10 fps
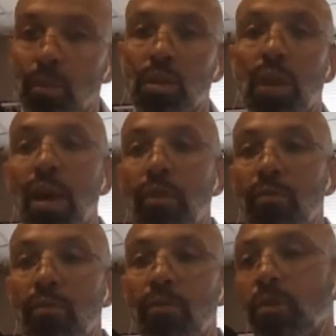and having a
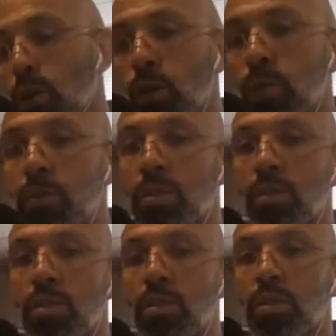follow-up
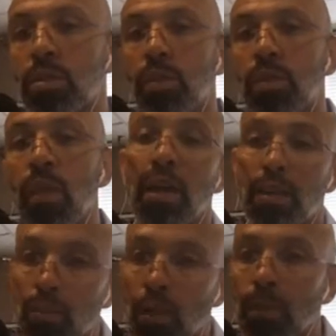system and
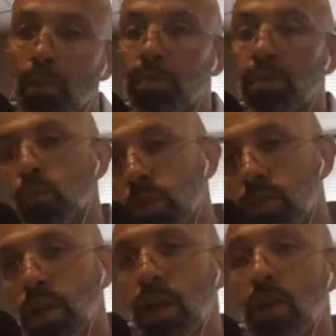scripts and what to
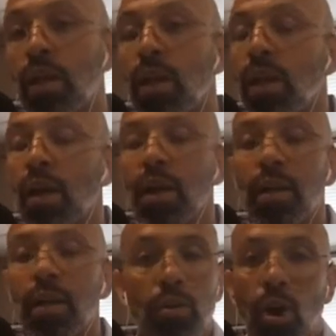say and
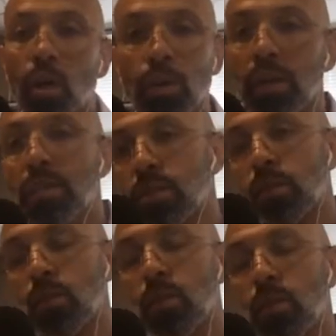call reluctance. I mean, if
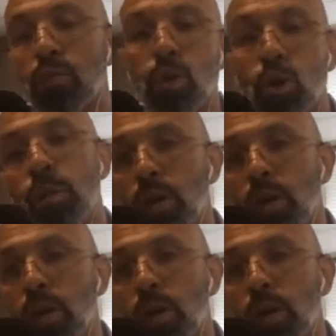you go to my book,